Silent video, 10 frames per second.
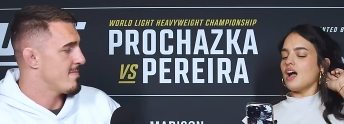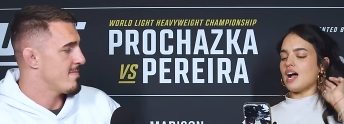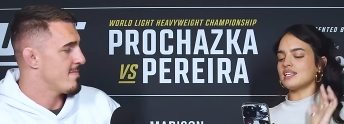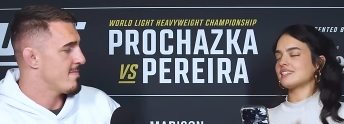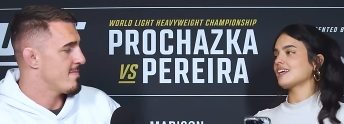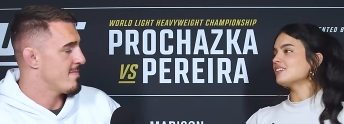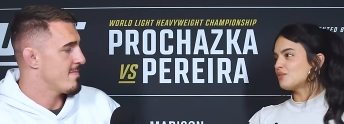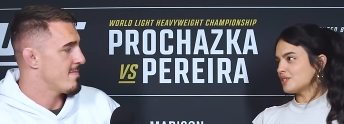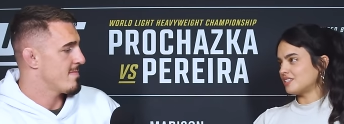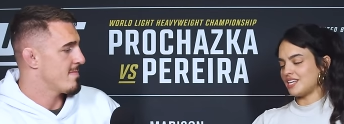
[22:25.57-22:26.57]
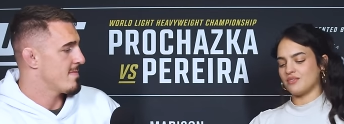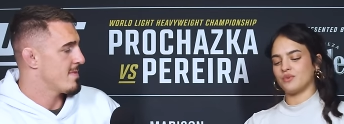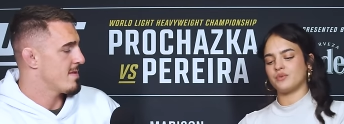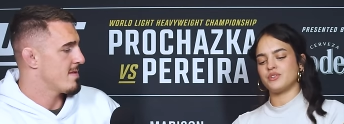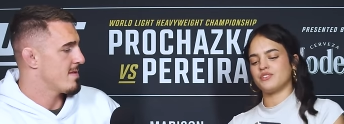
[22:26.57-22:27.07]
Speaker 1: On a scale of 1 to
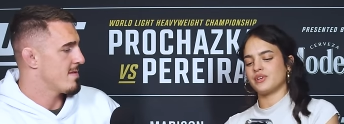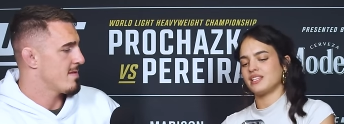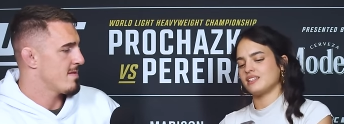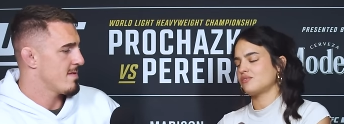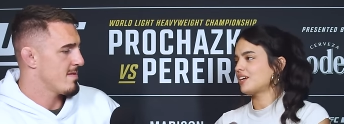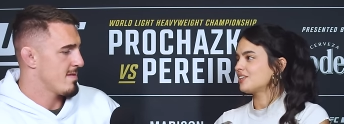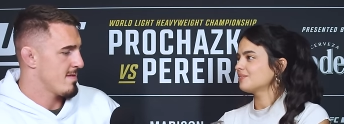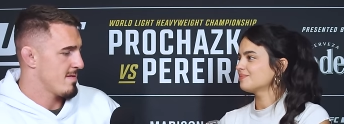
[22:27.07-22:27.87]
10, what would you rate this fighter?